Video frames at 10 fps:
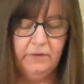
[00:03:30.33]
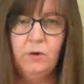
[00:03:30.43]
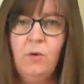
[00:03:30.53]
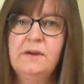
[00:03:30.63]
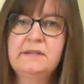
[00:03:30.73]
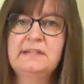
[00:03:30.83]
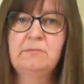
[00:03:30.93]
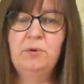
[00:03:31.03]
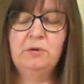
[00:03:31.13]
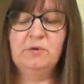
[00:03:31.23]
And quite
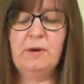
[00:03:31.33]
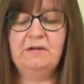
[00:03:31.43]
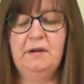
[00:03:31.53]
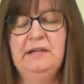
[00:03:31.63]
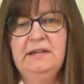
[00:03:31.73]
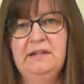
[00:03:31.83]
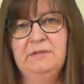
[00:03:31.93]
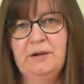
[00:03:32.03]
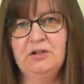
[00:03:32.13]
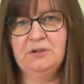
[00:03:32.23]
simple as well. I don't need any
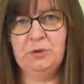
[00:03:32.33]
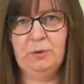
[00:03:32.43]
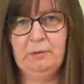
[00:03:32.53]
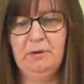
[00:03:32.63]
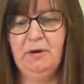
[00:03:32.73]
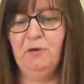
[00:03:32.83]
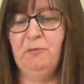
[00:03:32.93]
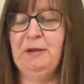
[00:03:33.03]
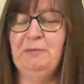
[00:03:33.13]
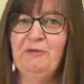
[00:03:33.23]
specialist equipment. A lot of
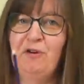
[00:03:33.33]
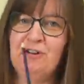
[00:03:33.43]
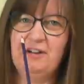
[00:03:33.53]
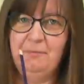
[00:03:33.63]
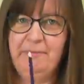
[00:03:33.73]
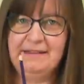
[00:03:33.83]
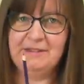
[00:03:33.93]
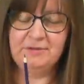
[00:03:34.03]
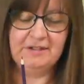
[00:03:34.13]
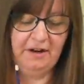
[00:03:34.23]
people have got coloured
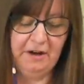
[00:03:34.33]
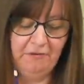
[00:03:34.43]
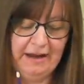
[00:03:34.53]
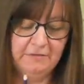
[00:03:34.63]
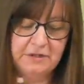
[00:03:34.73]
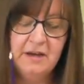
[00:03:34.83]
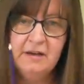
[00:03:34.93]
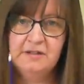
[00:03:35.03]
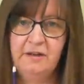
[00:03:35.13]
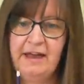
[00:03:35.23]
pencils lying around.
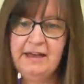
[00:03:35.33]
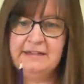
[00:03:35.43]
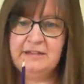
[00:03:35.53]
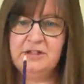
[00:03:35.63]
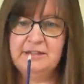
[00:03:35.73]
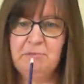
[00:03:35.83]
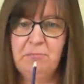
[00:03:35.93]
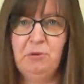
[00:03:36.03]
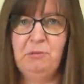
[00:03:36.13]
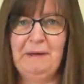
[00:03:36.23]
So that is the
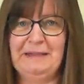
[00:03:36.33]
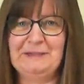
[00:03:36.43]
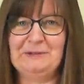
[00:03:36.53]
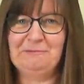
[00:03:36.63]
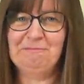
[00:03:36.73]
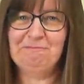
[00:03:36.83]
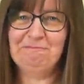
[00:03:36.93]
simple pencil.